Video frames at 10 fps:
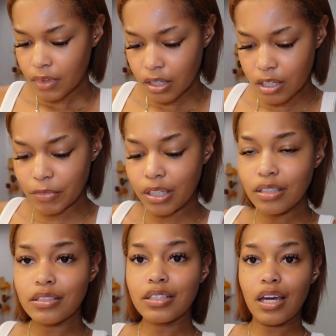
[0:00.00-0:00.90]
I'm gonna
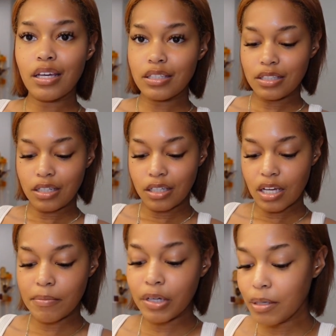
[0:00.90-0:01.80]
taste it.
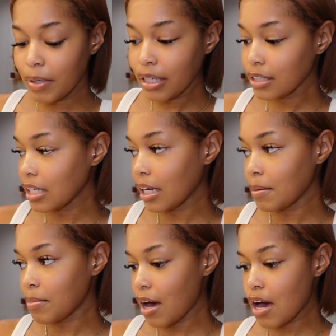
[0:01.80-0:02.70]
I'm gonna make a
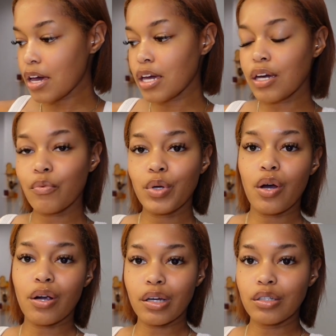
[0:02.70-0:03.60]
second pie and we
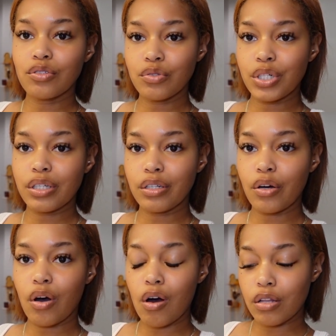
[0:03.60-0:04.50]
are gonna do it
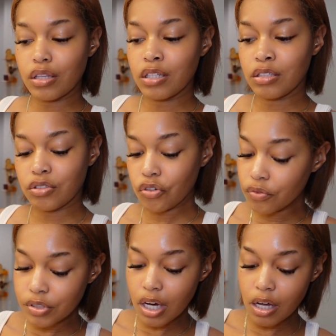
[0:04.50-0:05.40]
on the
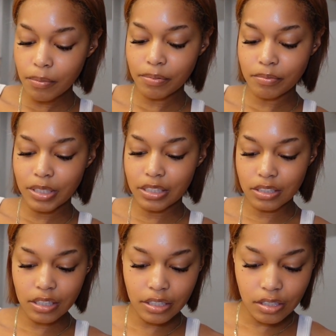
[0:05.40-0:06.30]
stovetop
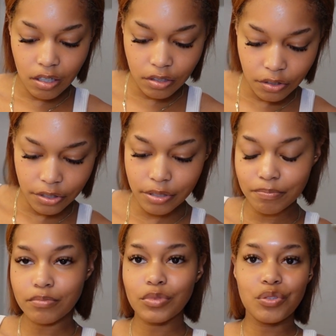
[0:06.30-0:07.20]
because I saw another
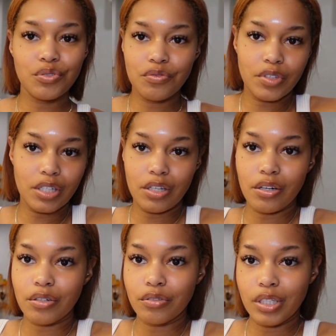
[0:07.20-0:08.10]
YouTube
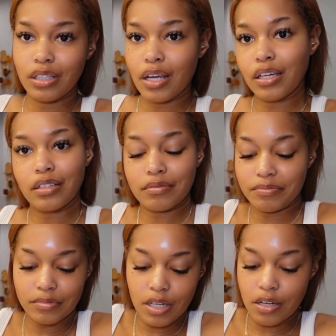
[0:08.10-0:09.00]
video and like
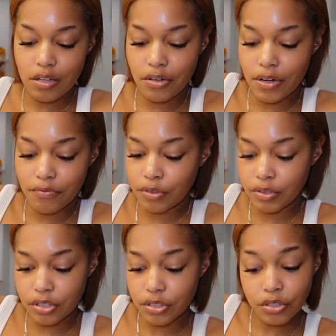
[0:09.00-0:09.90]
another
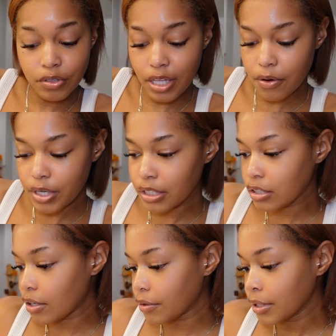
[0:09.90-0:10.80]
influencer do it that way.
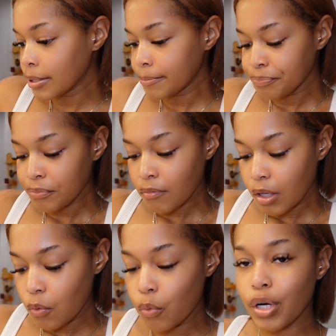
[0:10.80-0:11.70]
So
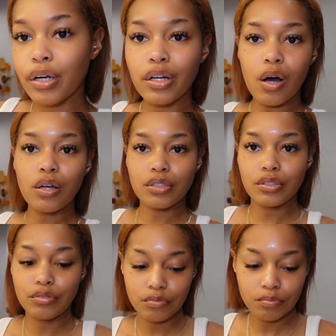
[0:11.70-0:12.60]
we're gonna
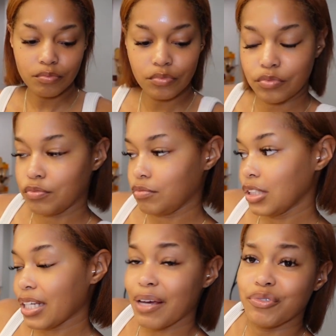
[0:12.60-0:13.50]
also,
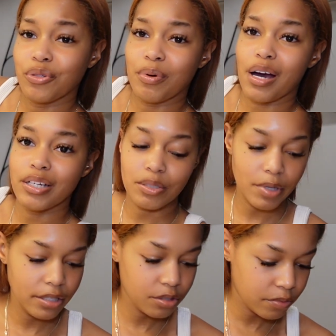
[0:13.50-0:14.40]
since I have 2 pies,
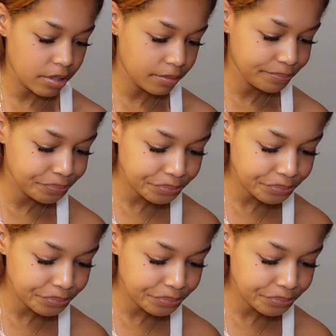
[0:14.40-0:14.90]
might as well.